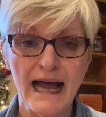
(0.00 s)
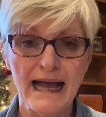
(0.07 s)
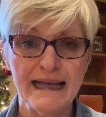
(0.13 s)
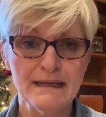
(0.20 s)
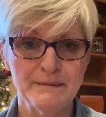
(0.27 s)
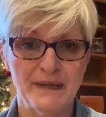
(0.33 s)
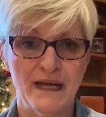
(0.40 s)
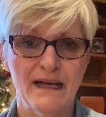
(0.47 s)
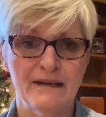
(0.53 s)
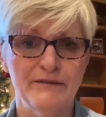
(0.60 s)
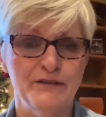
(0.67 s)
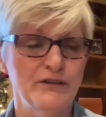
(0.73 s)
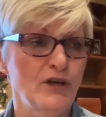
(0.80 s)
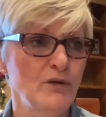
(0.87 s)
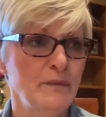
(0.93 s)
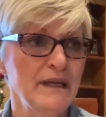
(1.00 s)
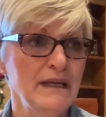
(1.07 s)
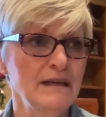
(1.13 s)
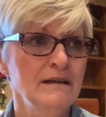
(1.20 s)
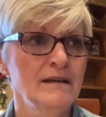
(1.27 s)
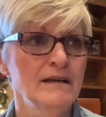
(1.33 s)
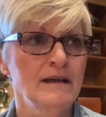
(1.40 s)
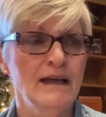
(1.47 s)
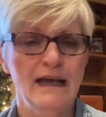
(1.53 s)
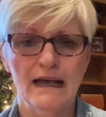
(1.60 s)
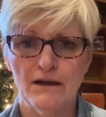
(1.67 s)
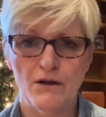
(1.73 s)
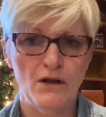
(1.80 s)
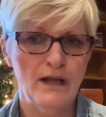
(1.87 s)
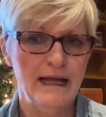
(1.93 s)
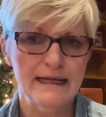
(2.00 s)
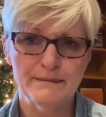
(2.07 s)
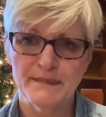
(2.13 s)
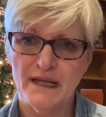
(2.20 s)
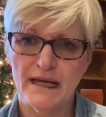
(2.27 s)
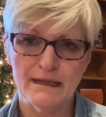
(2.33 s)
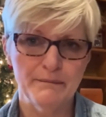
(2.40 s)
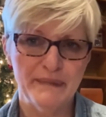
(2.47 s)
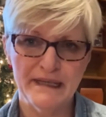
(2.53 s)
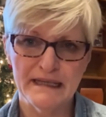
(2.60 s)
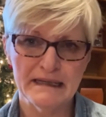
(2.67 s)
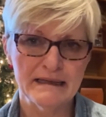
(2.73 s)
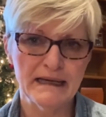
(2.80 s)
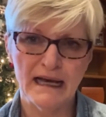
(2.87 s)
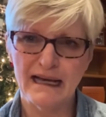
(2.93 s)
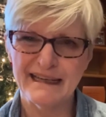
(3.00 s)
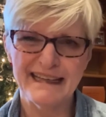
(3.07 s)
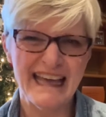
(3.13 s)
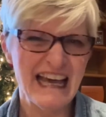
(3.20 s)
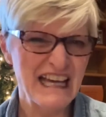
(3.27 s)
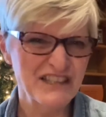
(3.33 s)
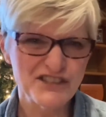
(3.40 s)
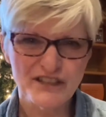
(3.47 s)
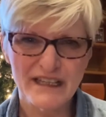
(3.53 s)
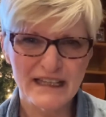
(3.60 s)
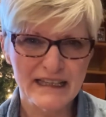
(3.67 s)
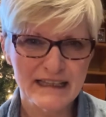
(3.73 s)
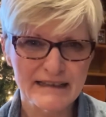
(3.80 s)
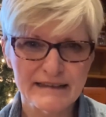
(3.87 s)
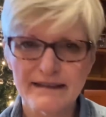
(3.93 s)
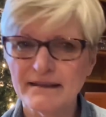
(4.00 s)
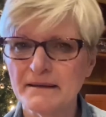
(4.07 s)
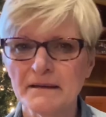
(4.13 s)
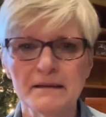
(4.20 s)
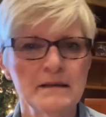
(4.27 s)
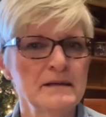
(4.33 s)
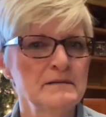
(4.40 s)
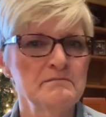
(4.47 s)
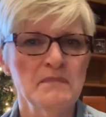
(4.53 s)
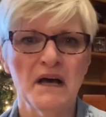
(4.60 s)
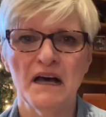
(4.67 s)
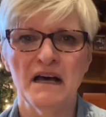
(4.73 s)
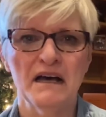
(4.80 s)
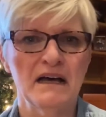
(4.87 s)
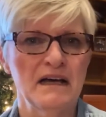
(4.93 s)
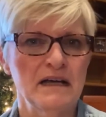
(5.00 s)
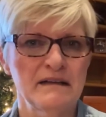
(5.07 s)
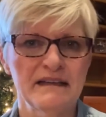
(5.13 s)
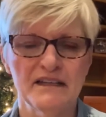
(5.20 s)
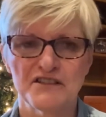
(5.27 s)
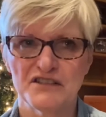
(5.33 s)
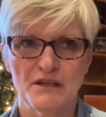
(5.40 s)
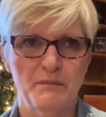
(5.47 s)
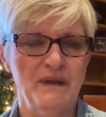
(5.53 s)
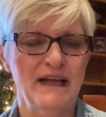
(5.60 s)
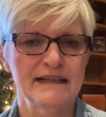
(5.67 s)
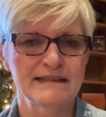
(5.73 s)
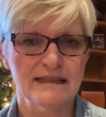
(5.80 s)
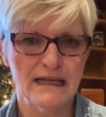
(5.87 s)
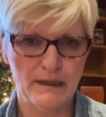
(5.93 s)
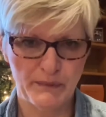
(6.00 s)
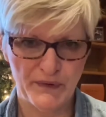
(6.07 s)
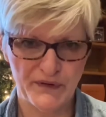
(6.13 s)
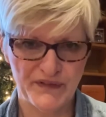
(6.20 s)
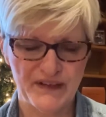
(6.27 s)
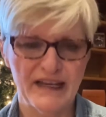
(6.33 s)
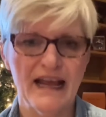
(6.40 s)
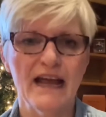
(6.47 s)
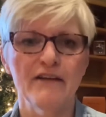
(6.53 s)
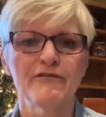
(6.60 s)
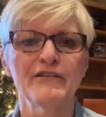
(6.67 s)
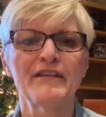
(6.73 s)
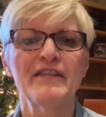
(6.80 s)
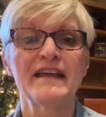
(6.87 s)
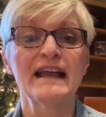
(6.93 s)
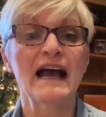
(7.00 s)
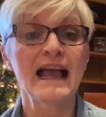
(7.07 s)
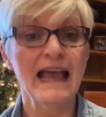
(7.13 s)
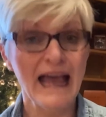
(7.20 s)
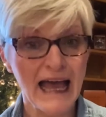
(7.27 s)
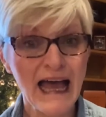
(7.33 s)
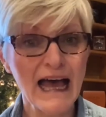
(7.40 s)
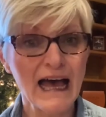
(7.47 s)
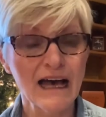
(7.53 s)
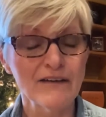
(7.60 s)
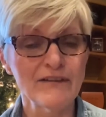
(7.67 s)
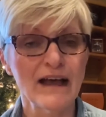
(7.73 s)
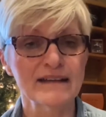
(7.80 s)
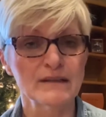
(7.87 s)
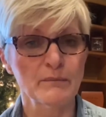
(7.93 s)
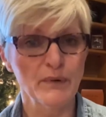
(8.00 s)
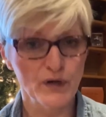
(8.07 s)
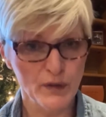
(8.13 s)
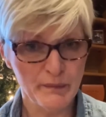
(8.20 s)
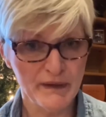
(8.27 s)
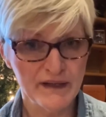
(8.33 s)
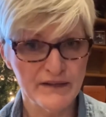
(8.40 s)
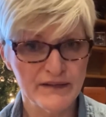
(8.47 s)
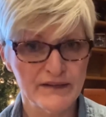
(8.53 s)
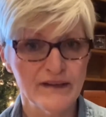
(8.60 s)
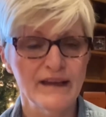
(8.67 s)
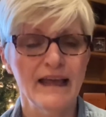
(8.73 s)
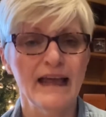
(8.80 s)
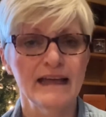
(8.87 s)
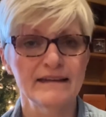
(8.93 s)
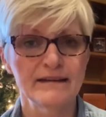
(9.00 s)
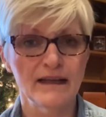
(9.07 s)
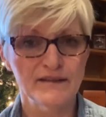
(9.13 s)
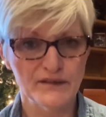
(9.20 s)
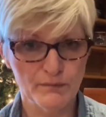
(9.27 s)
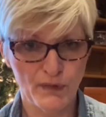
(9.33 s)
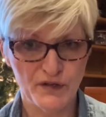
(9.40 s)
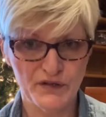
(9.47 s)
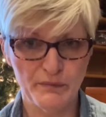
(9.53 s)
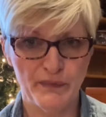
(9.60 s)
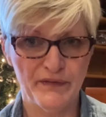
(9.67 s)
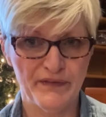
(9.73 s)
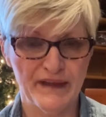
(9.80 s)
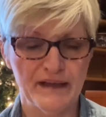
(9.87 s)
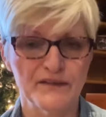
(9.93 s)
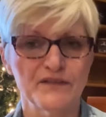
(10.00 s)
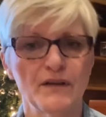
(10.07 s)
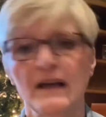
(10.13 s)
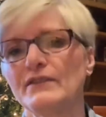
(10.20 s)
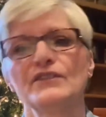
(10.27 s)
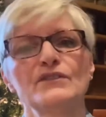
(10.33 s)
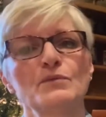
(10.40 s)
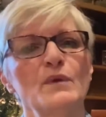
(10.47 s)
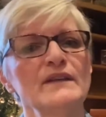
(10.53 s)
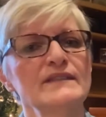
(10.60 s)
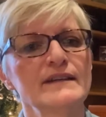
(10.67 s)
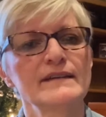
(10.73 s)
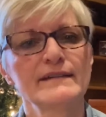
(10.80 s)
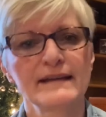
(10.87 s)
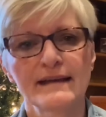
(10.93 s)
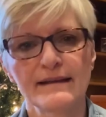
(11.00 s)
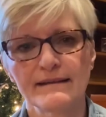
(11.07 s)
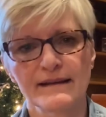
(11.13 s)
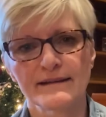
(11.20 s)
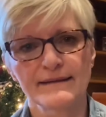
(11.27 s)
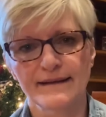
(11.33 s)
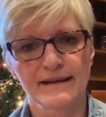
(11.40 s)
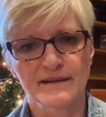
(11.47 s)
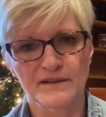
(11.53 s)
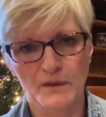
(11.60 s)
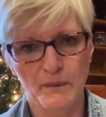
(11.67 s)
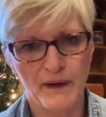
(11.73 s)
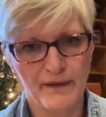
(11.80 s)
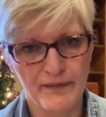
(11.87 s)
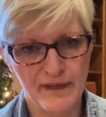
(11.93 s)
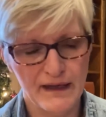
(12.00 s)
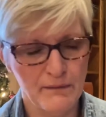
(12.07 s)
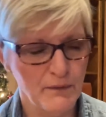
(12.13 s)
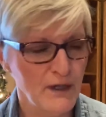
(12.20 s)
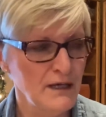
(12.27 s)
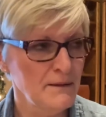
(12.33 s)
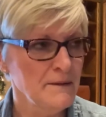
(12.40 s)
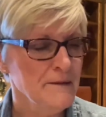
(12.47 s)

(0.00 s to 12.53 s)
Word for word: am not, if you know me at all, I am not a big uh, gadget, uh, kitchen appliance kind of person. Everything I have has a purpose and does multiple things. So I just wasn't digging this Instapot thing. Well,